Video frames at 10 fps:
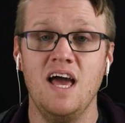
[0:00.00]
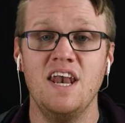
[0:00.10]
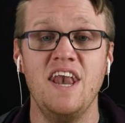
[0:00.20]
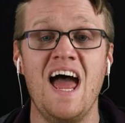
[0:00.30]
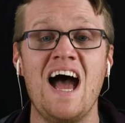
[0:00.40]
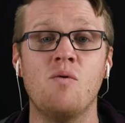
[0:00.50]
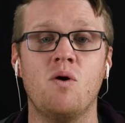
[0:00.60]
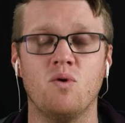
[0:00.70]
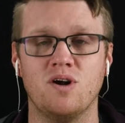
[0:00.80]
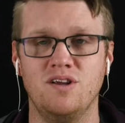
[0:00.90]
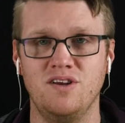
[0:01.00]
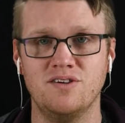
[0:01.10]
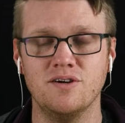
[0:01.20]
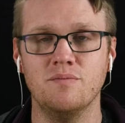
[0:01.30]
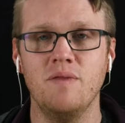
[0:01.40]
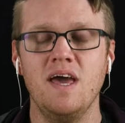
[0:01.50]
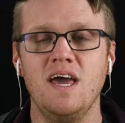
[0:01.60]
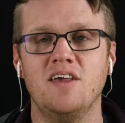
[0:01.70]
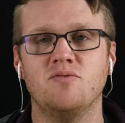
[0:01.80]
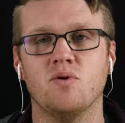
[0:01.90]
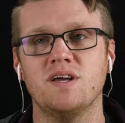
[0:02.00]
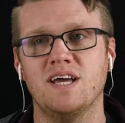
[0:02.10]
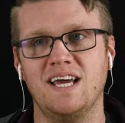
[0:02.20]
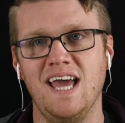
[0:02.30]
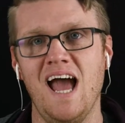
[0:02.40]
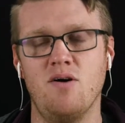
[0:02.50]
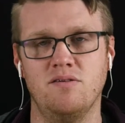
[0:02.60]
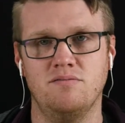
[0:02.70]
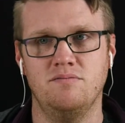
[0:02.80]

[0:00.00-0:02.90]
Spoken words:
Now what we're going to do is we're going to count.